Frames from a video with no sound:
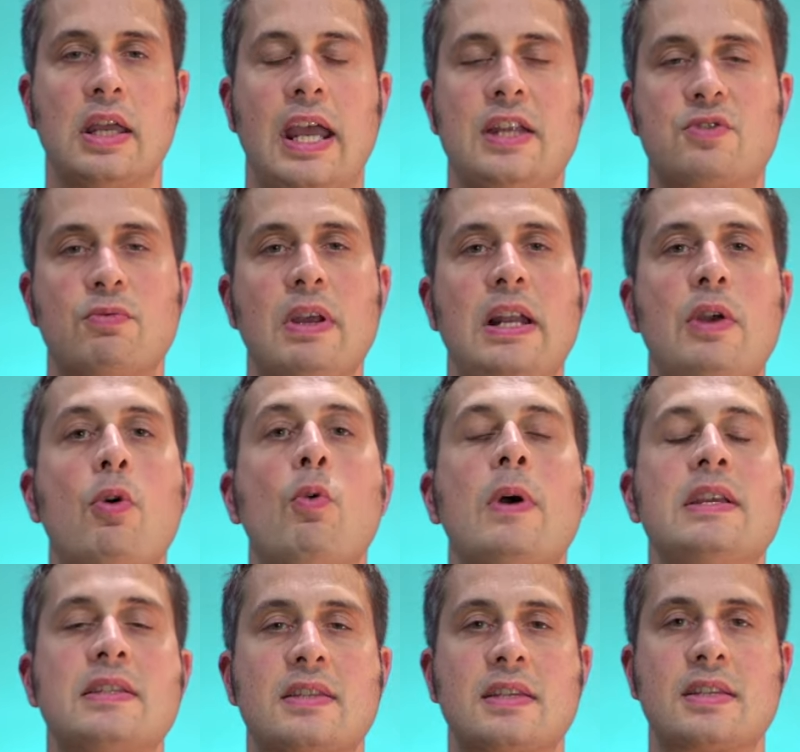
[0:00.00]
It's really
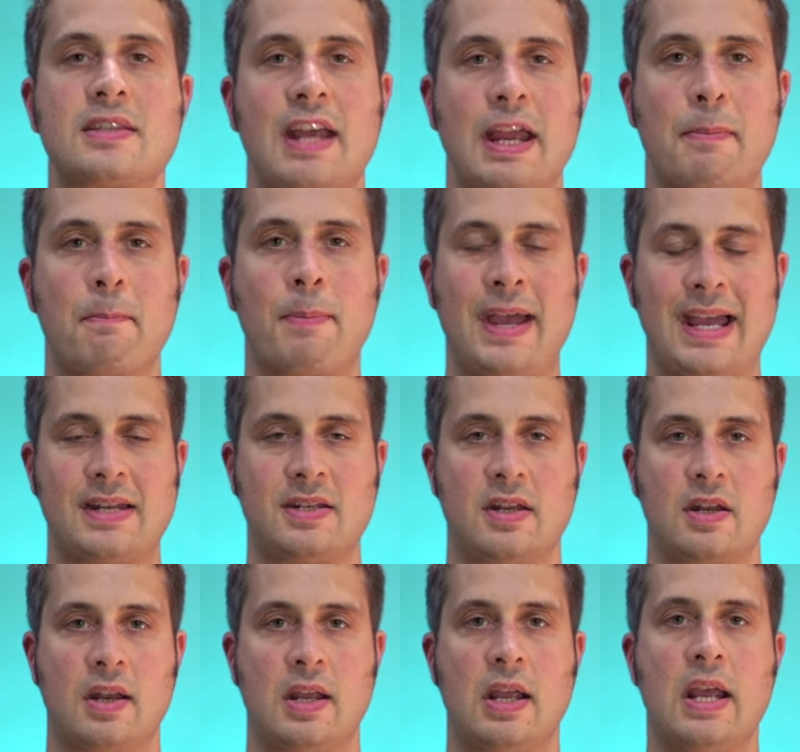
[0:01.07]
always the same
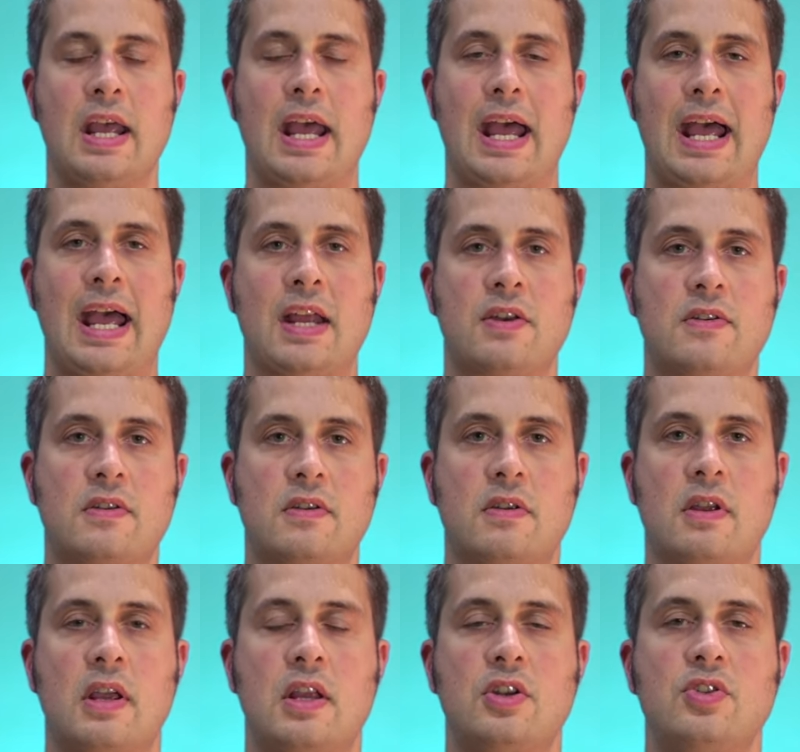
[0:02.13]
pattern. And
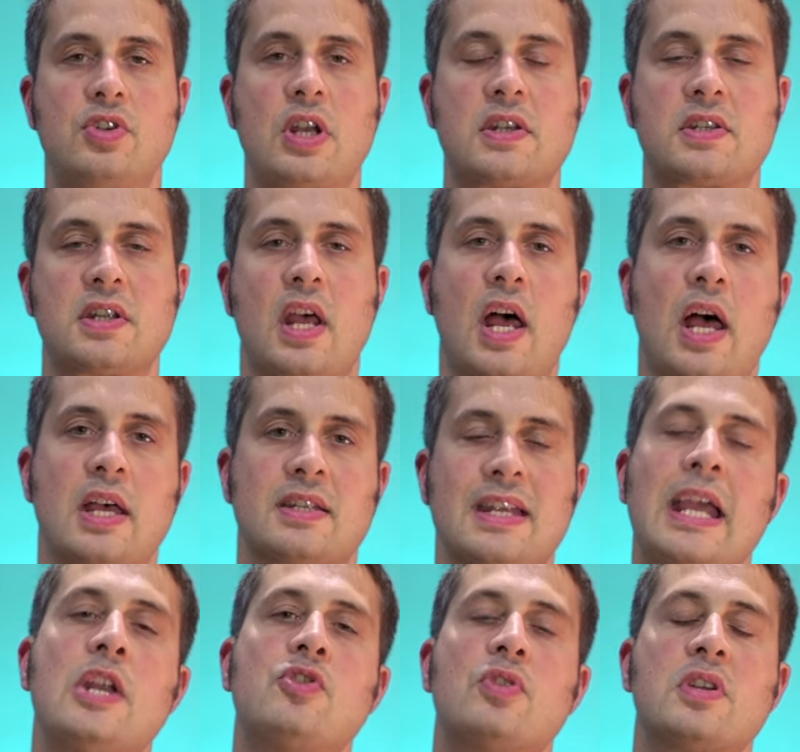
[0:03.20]
just as
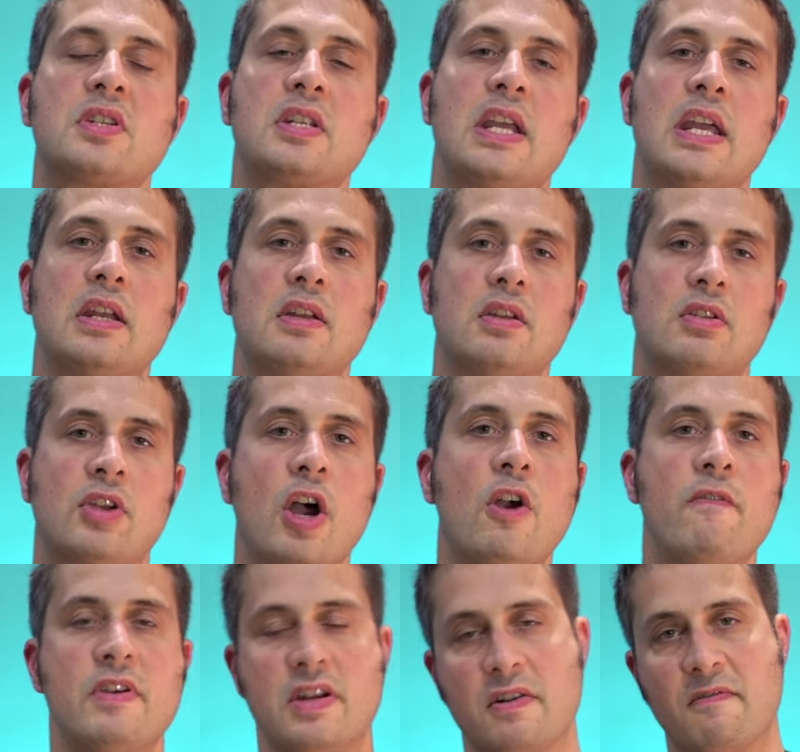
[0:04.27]
interest in
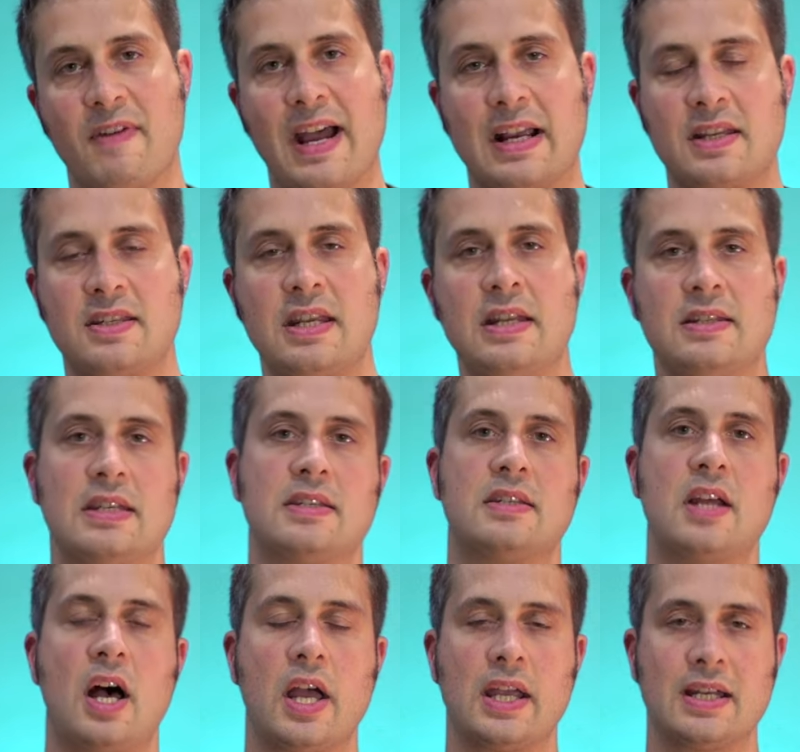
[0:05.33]
COVID and vaccines is
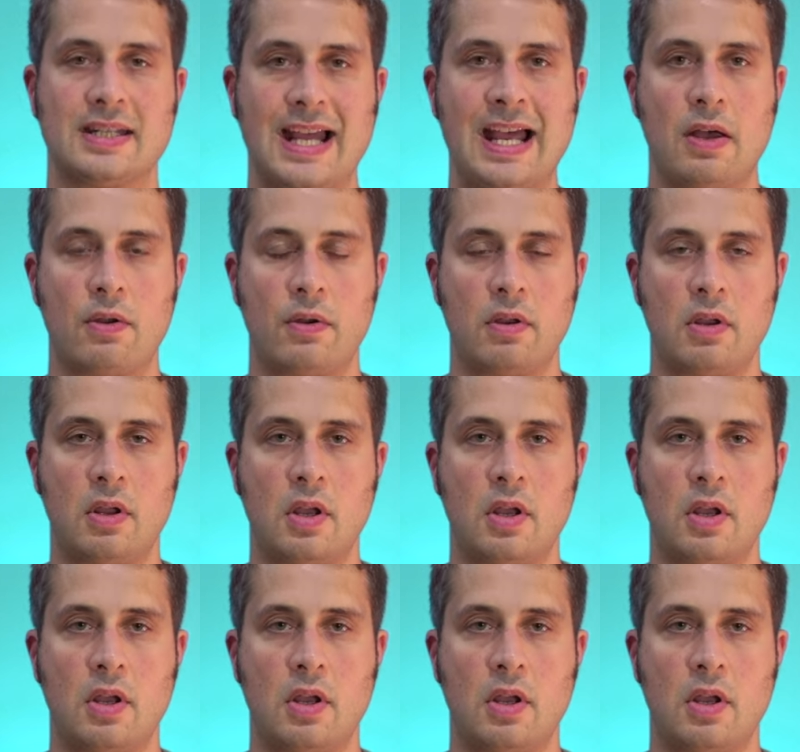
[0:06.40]
dying down,